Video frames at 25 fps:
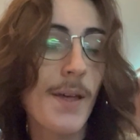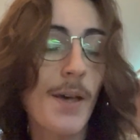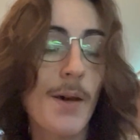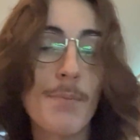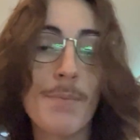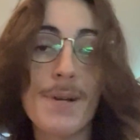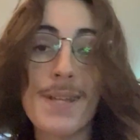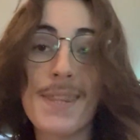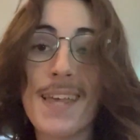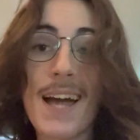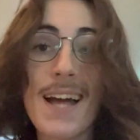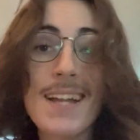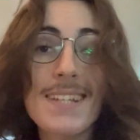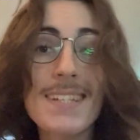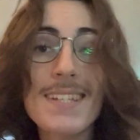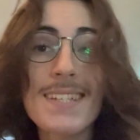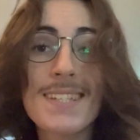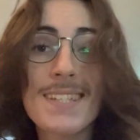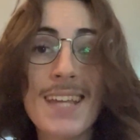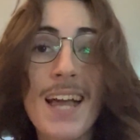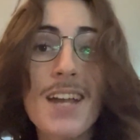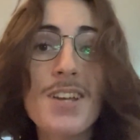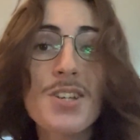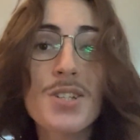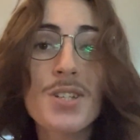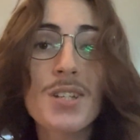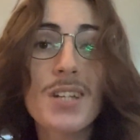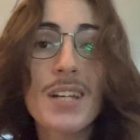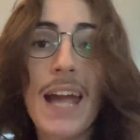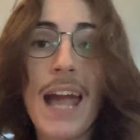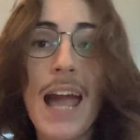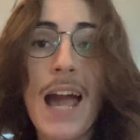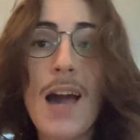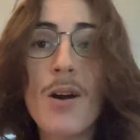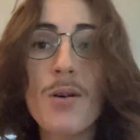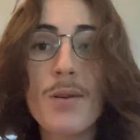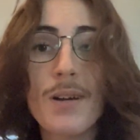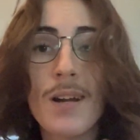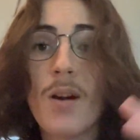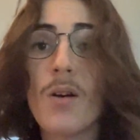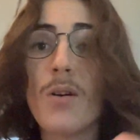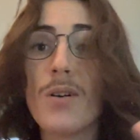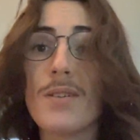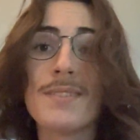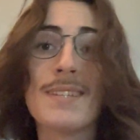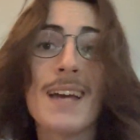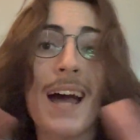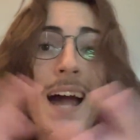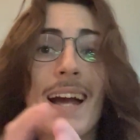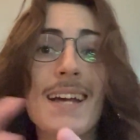But that's essentially how it
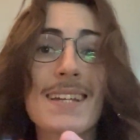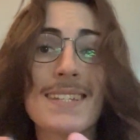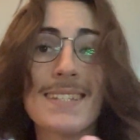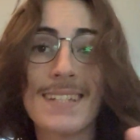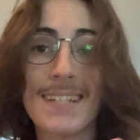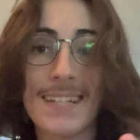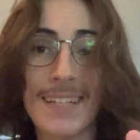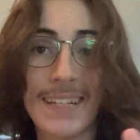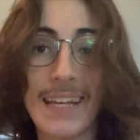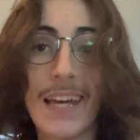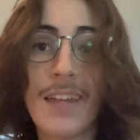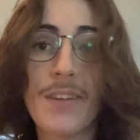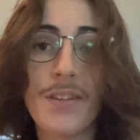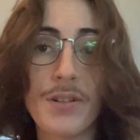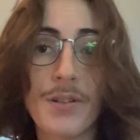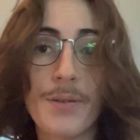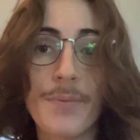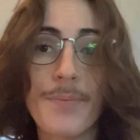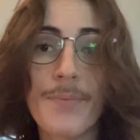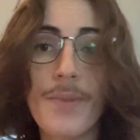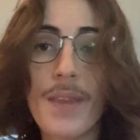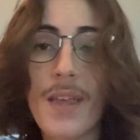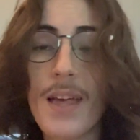all ties together.